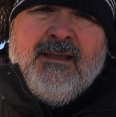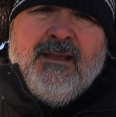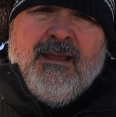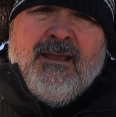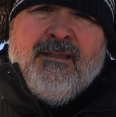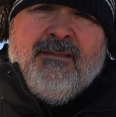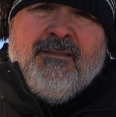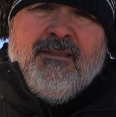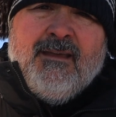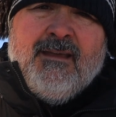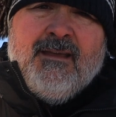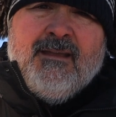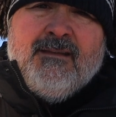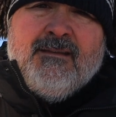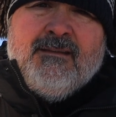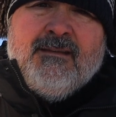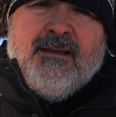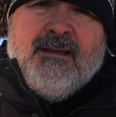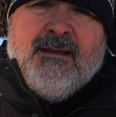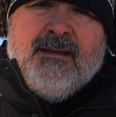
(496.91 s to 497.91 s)
And
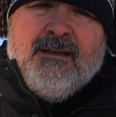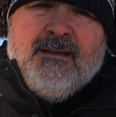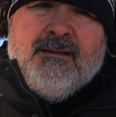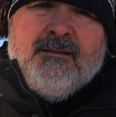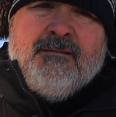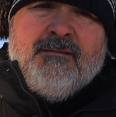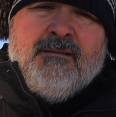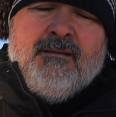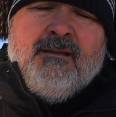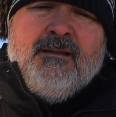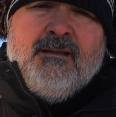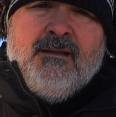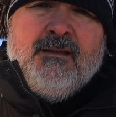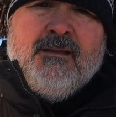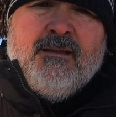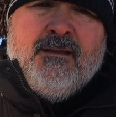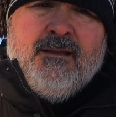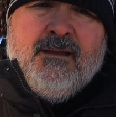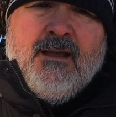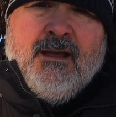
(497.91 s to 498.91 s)
then... Uh,
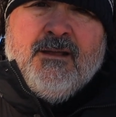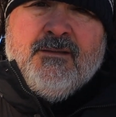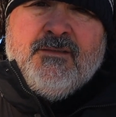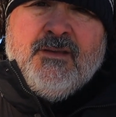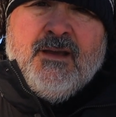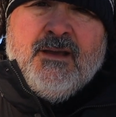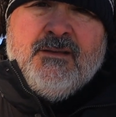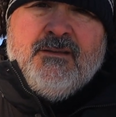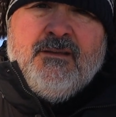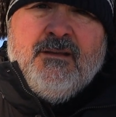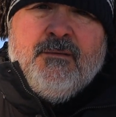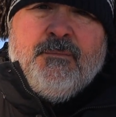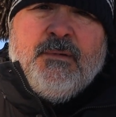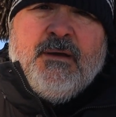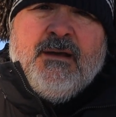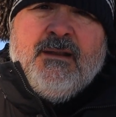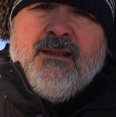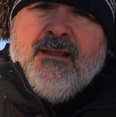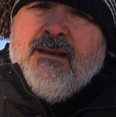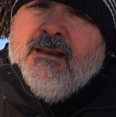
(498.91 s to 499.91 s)
I'll talk to you
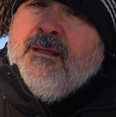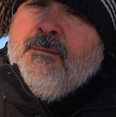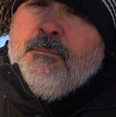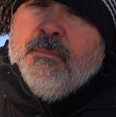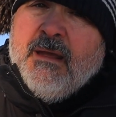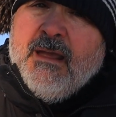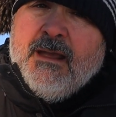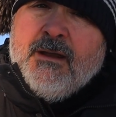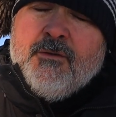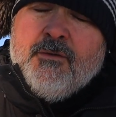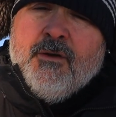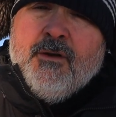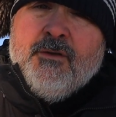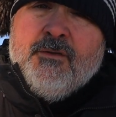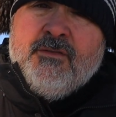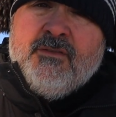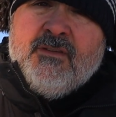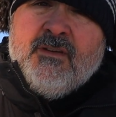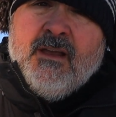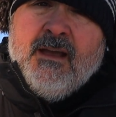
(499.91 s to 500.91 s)
about any
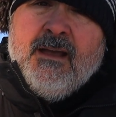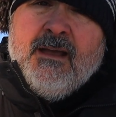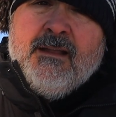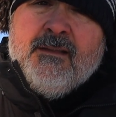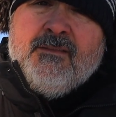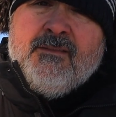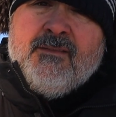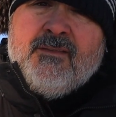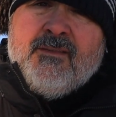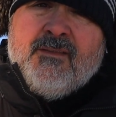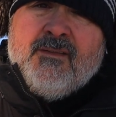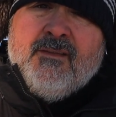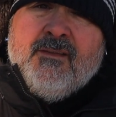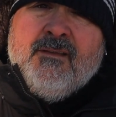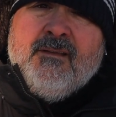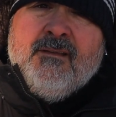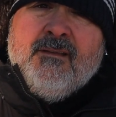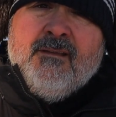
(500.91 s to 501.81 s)
macro shots.